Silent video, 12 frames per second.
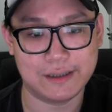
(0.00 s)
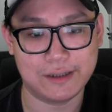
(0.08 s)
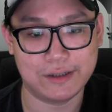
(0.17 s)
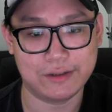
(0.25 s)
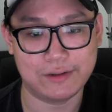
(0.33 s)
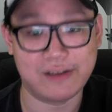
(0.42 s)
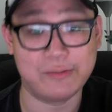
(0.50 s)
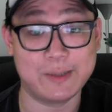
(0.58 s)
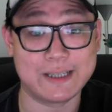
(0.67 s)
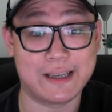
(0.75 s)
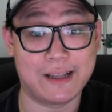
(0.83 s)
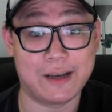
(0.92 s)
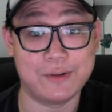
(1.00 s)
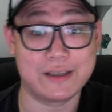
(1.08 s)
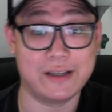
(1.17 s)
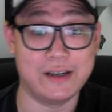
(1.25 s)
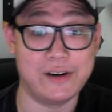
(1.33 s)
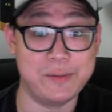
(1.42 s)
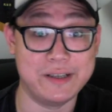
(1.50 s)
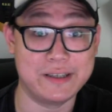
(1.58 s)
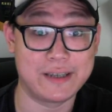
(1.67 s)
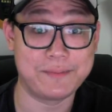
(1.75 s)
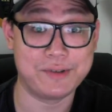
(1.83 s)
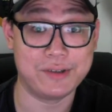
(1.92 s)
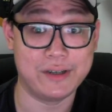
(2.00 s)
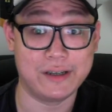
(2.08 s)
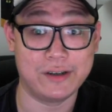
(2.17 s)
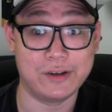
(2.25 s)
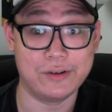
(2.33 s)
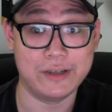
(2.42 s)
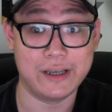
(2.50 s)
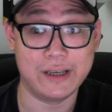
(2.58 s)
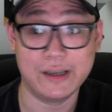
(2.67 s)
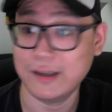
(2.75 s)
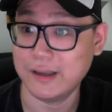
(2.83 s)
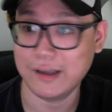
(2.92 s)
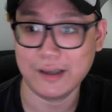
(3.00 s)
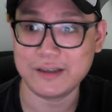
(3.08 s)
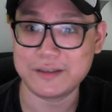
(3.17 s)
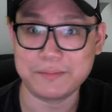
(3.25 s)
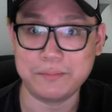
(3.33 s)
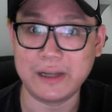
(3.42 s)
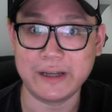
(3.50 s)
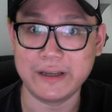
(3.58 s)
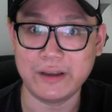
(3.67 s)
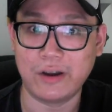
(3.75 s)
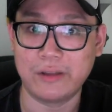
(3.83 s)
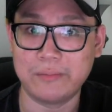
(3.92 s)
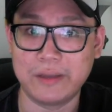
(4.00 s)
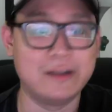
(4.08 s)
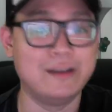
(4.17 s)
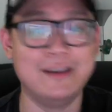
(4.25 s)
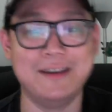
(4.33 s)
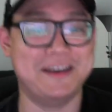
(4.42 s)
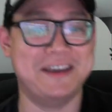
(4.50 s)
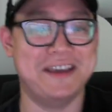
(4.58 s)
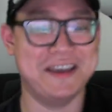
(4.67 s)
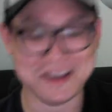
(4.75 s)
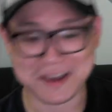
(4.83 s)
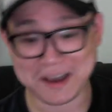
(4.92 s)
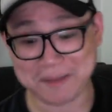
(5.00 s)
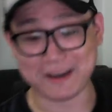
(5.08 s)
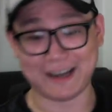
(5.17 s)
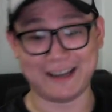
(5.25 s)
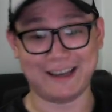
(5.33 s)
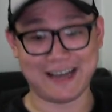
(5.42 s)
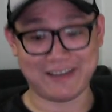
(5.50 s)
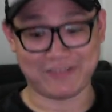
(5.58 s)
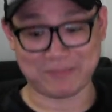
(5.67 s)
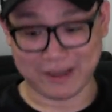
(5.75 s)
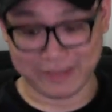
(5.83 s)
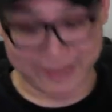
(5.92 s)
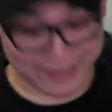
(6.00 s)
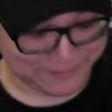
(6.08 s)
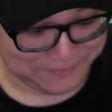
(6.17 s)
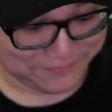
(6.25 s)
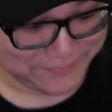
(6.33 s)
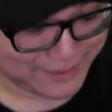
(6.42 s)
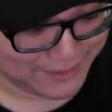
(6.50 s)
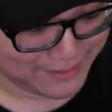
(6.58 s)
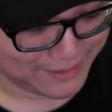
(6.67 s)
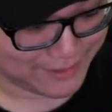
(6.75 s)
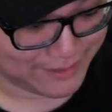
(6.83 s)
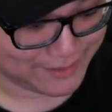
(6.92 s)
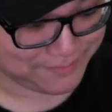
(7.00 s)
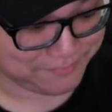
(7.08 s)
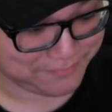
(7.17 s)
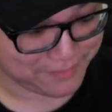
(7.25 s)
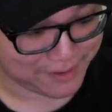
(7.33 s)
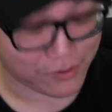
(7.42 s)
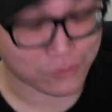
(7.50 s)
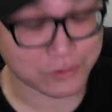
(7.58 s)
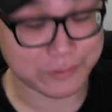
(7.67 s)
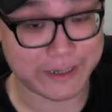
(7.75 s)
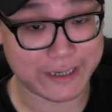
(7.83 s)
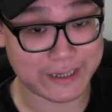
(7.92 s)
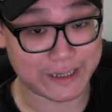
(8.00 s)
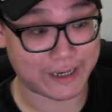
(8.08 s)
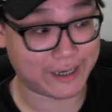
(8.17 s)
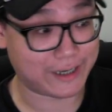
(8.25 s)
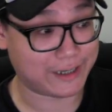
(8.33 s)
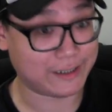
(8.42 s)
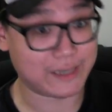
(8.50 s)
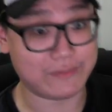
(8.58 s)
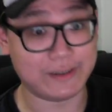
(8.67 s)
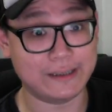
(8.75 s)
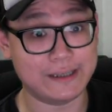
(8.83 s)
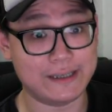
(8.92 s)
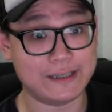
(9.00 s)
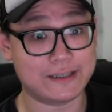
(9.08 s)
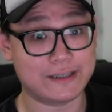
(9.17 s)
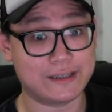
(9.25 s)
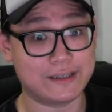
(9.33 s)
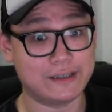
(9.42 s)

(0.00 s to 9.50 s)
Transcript: You know, I was at Urbanscapes today the whole day. It's bloody hot, man. But enough about that. I will be giving these